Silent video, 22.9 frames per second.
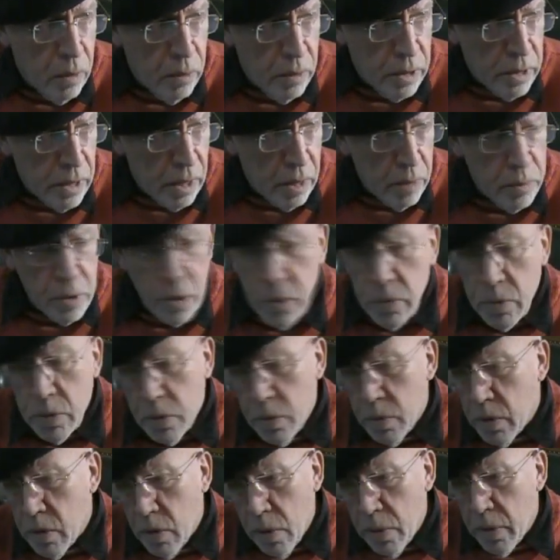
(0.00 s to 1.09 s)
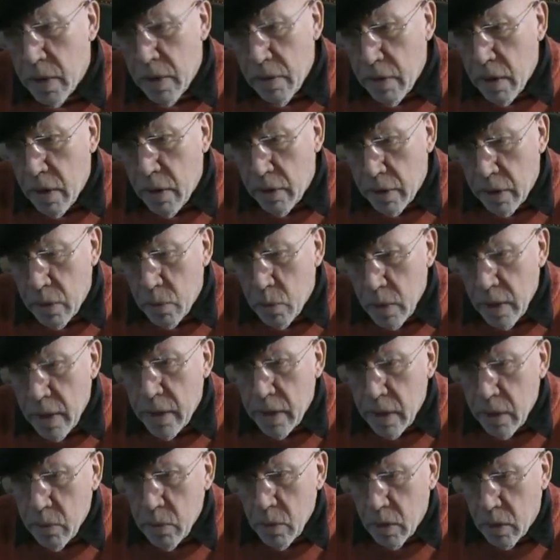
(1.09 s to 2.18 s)
Which elements, which were on their own and
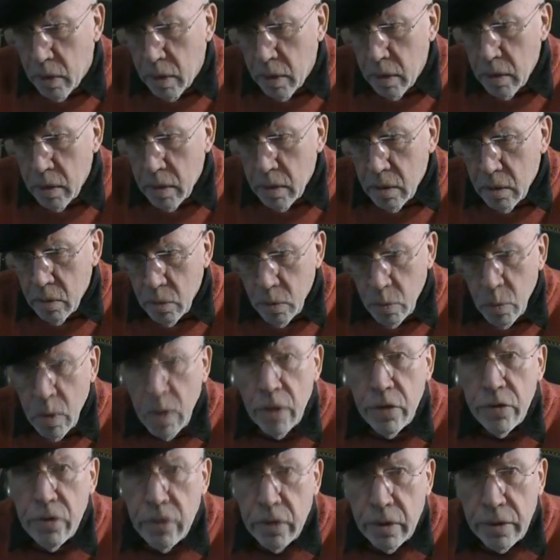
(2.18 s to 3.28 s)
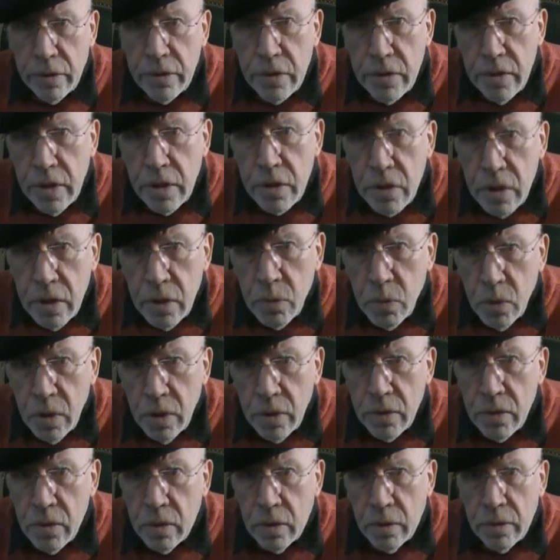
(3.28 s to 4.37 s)
where they were worthless, essentially
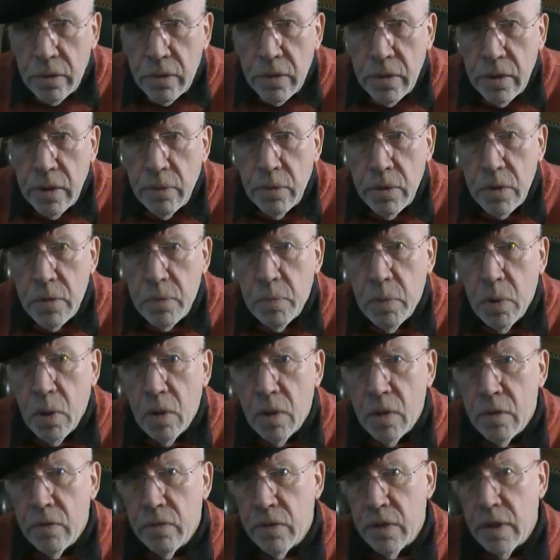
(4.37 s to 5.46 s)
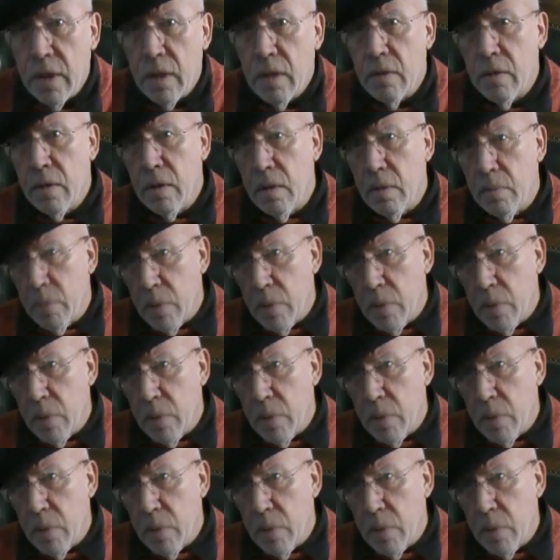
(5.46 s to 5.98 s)
worthless. They were just part of the